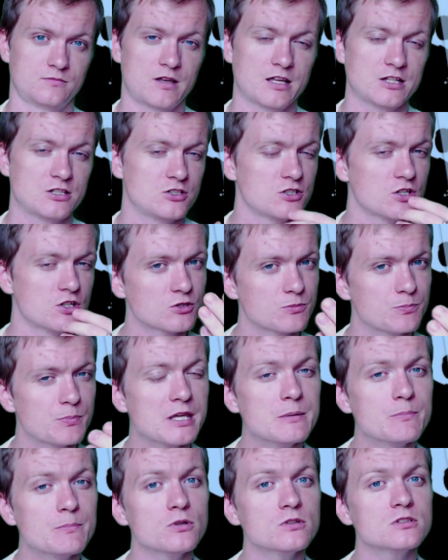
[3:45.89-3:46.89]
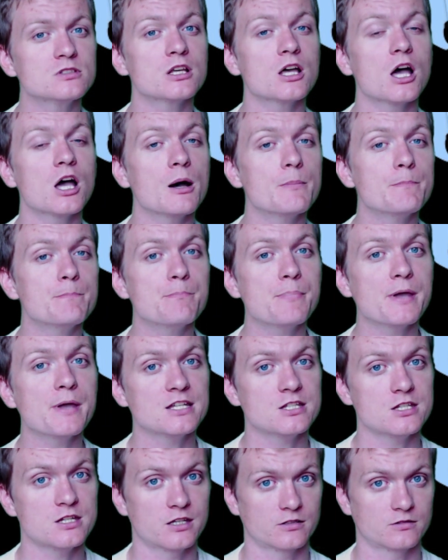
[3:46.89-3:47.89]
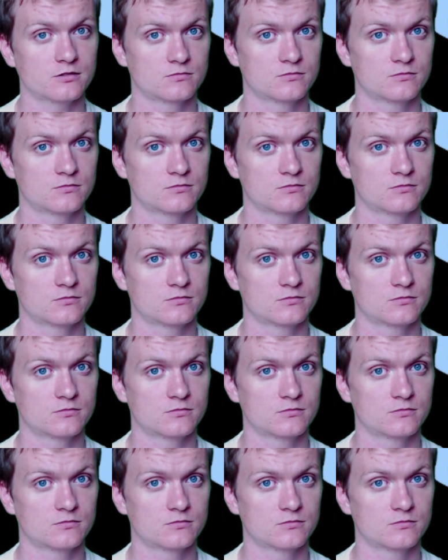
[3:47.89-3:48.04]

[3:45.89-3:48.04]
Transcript: It's just people's opinion.